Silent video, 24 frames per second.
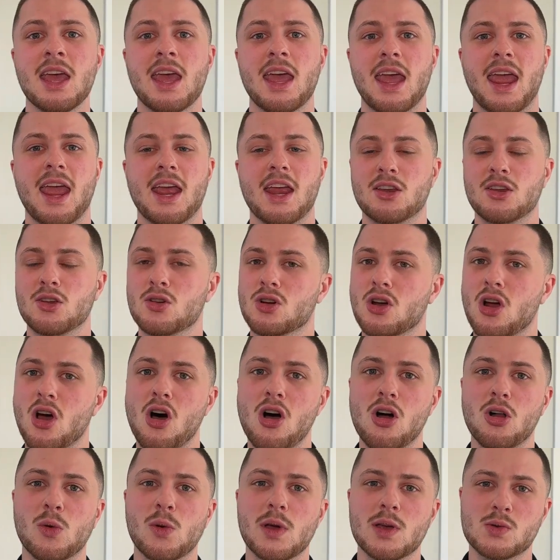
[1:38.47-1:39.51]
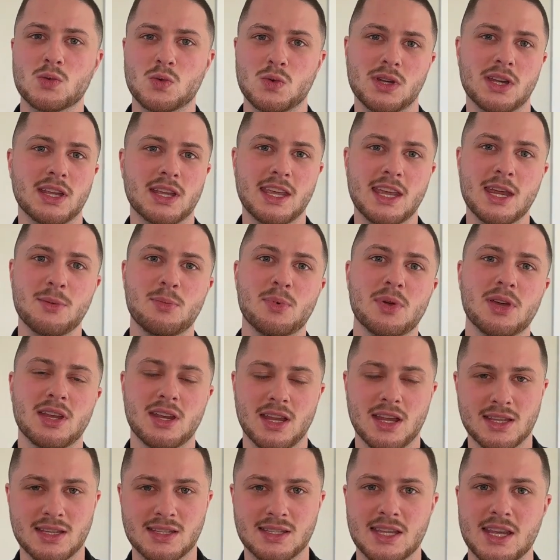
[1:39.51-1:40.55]
and you are always want to keep it
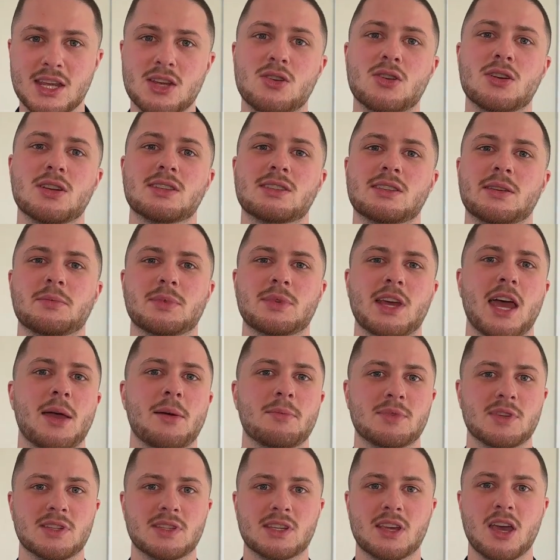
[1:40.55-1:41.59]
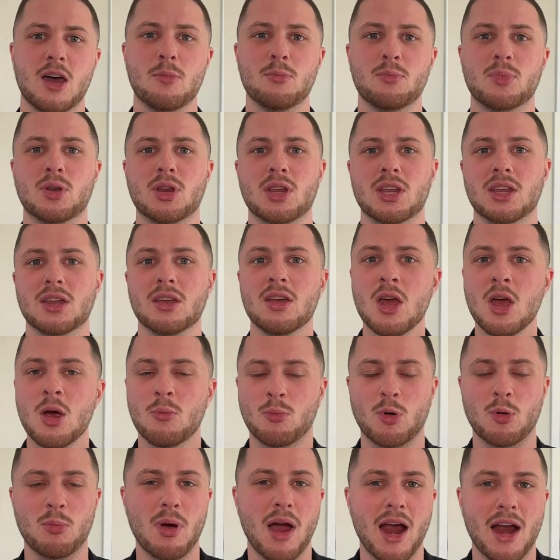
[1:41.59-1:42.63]
a secret. Sometimes it's company
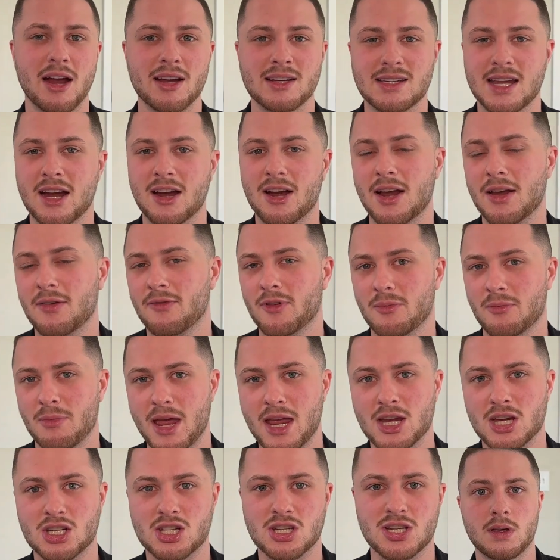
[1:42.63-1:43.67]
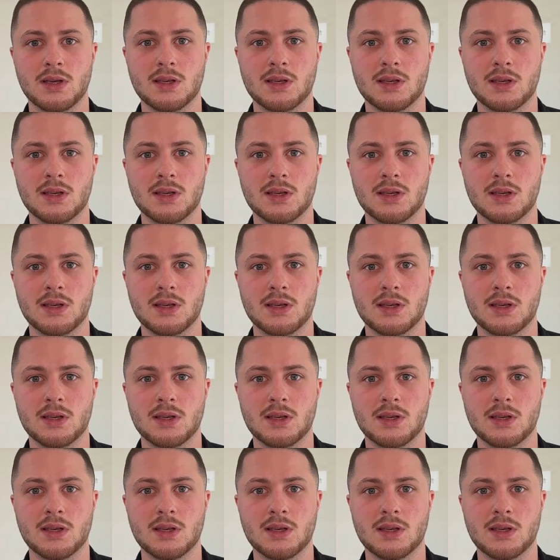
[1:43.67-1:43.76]
proprietary information.